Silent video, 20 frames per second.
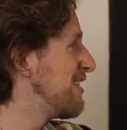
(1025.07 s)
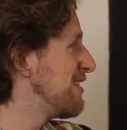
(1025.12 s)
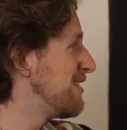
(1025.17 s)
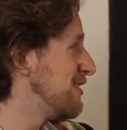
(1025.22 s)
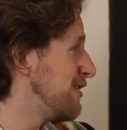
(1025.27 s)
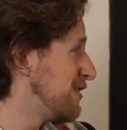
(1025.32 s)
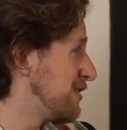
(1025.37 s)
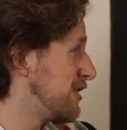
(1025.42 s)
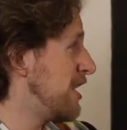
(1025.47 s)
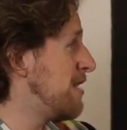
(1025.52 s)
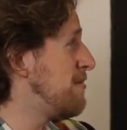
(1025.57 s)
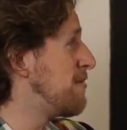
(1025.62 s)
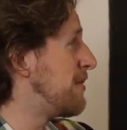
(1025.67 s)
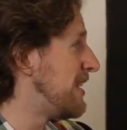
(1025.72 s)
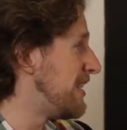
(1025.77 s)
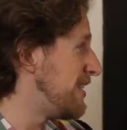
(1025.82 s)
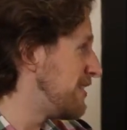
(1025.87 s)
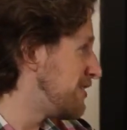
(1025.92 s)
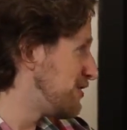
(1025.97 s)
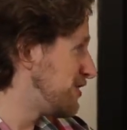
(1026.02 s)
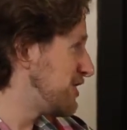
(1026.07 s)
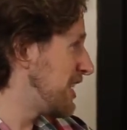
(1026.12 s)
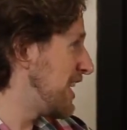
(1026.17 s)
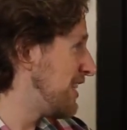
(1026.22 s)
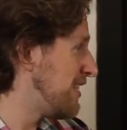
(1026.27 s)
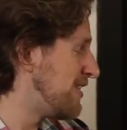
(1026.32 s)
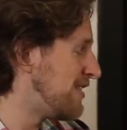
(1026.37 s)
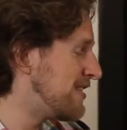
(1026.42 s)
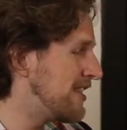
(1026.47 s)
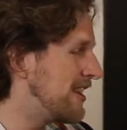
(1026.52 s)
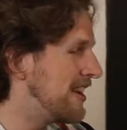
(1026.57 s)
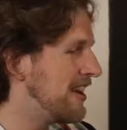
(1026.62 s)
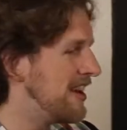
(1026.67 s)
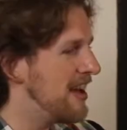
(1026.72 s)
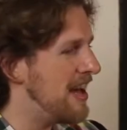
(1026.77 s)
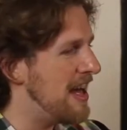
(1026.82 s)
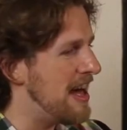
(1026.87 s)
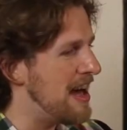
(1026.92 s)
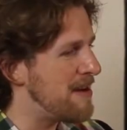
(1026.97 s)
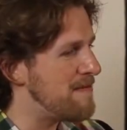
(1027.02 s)
your company, your child,
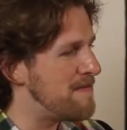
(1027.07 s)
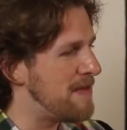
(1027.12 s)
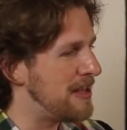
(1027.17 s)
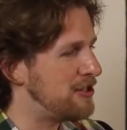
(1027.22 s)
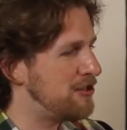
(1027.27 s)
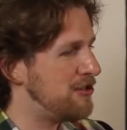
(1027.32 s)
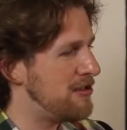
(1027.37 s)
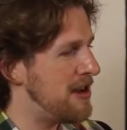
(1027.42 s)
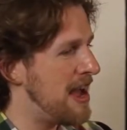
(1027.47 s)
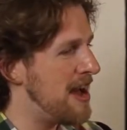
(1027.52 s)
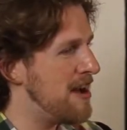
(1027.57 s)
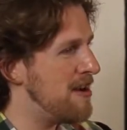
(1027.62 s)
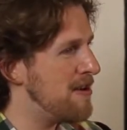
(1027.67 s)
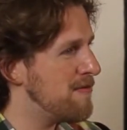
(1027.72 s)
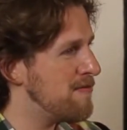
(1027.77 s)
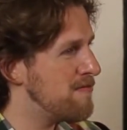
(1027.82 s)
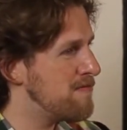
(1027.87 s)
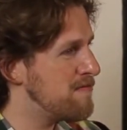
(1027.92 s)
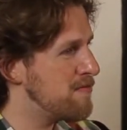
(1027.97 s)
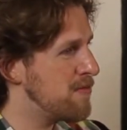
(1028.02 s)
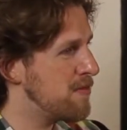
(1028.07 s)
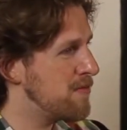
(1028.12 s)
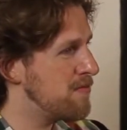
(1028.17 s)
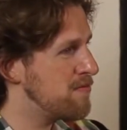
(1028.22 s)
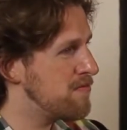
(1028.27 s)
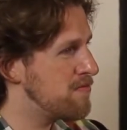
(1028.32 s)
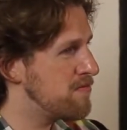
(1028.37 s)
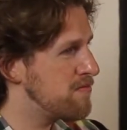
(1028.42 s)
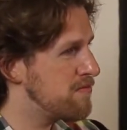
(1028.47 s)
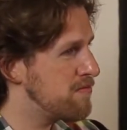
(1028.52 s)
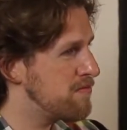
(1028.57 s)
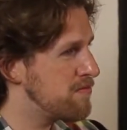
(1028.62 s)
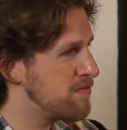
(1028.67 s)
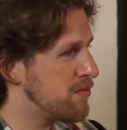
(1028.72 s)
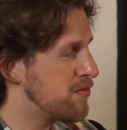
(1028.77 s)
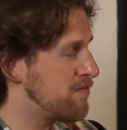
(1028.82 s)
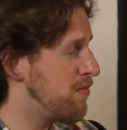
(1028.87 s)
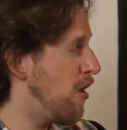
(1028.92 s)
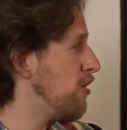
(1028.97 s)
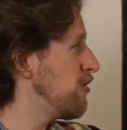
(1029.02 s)
that you're now
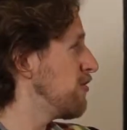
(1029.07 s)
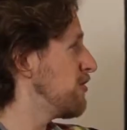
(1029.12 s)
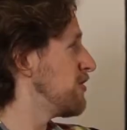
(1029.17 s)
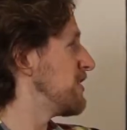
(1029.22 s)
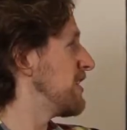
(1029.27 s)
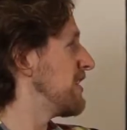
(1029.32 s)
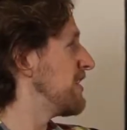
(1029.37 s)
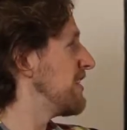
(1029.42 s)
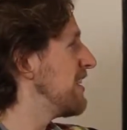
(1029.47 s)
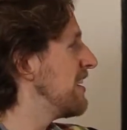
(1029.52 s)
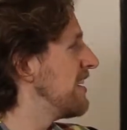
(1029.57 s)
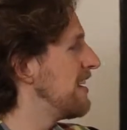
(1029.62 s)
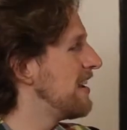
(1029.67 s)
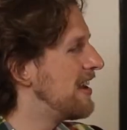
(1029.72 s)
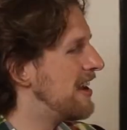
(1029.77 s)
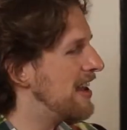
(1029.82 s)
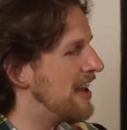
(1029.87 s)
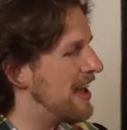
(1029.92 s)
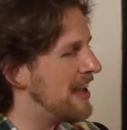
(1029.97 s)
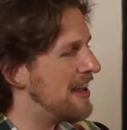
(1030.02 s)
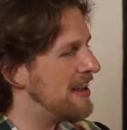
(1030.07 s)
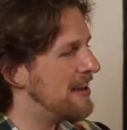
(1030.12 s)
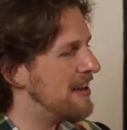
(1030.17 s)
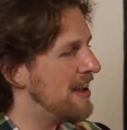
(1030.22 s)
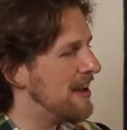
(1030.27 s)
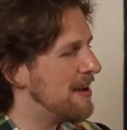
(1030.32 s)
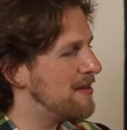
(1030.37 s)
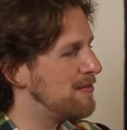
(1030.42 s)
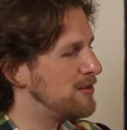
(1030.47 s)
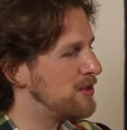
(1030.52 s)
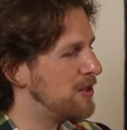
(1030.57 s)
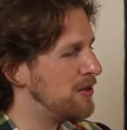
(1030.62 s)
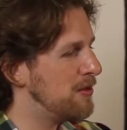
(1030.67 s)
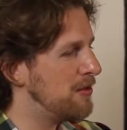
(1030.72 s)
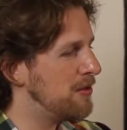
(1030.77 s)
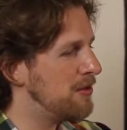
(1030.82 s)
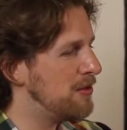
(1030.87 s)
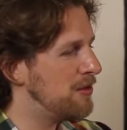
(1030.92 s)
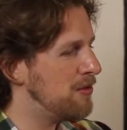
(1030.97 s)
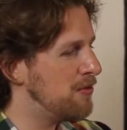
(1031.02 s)
partners in. And
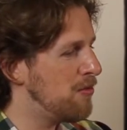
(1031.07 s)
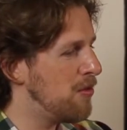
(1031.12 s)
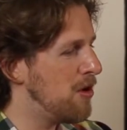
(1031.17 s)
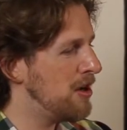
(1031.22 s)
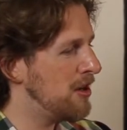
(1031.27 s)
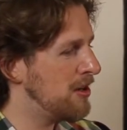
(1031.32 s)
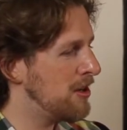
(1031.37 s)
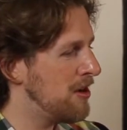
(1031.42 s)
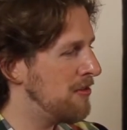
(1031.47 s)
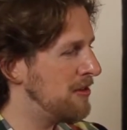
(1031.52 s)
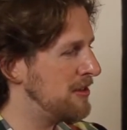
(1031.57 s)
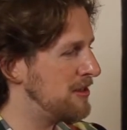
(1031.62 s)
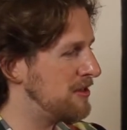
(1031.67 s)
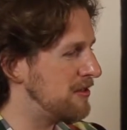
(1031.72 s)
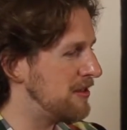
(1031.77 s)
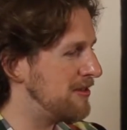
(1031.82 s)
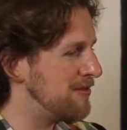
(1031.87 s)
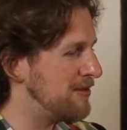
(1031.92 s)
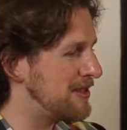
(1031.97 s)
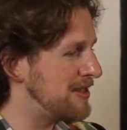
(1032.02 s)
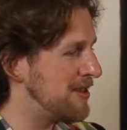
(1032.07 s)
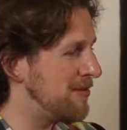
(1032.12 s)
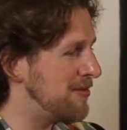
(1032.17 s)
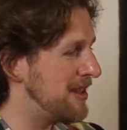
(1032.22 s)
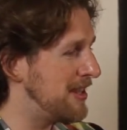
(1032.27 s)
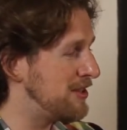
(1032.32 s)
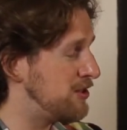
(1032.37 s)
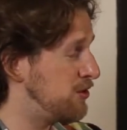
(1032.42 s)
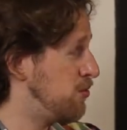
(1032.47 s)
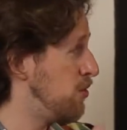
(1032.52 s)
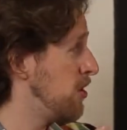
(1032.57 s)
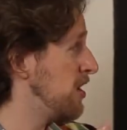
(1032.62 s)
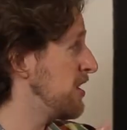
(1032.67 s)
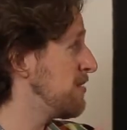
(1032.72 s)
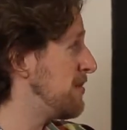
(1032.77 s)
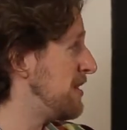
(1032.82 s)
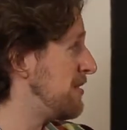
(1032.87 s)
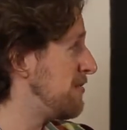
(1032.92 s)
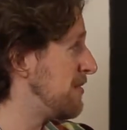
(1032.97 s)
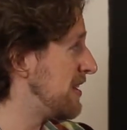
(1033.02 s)
so you want to go into it with someone that you want to
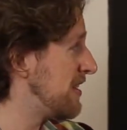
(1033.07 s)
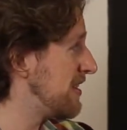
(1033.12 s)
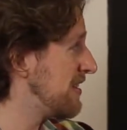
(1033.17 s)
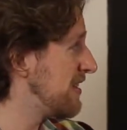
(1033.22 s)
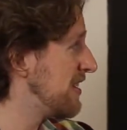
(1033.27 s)
be with